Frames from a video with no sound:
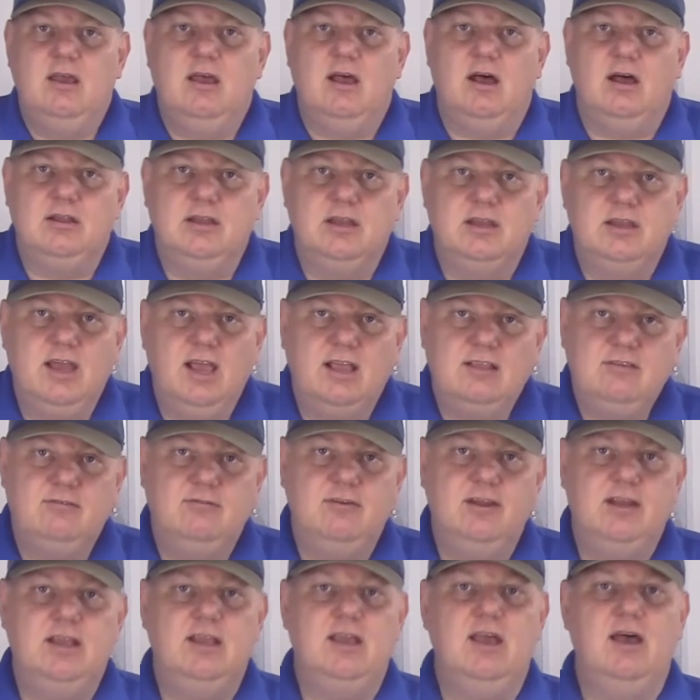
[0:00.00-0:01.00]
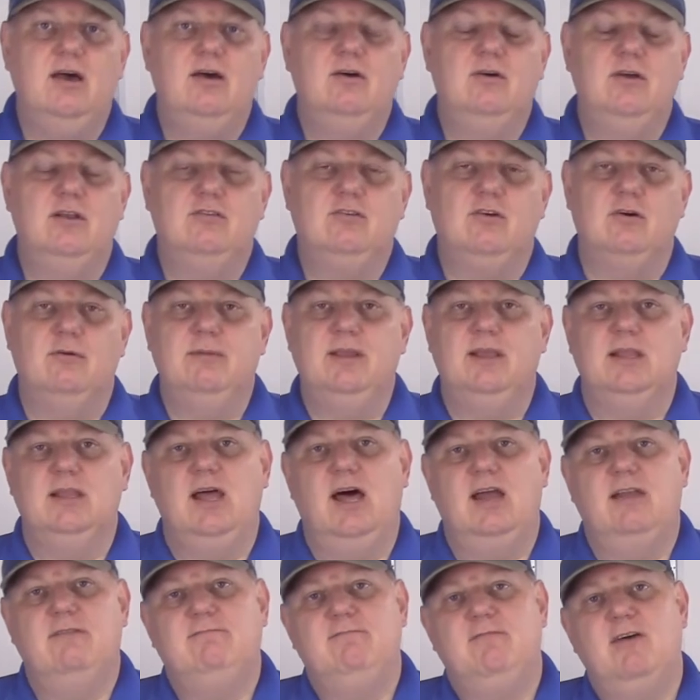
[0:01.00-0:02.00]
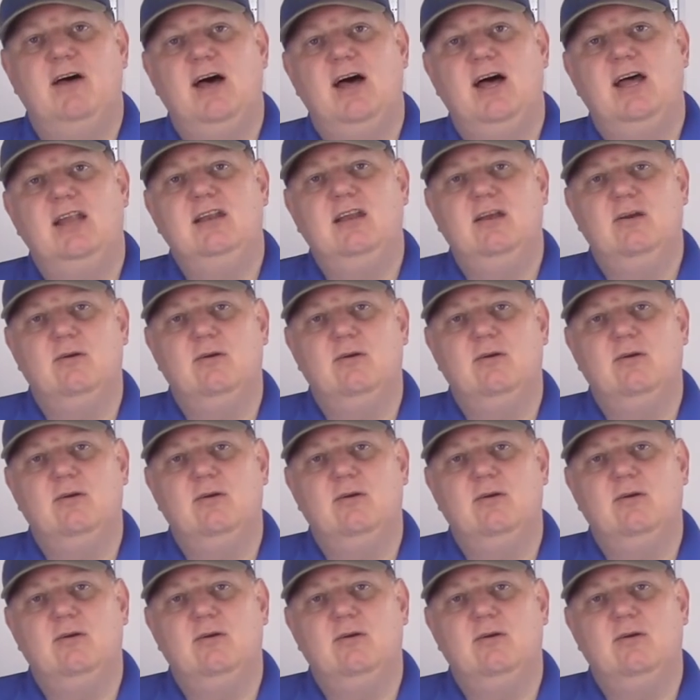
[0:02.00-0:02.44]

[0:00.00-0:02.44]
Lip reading: On the next video, it's going to be a lot of fun.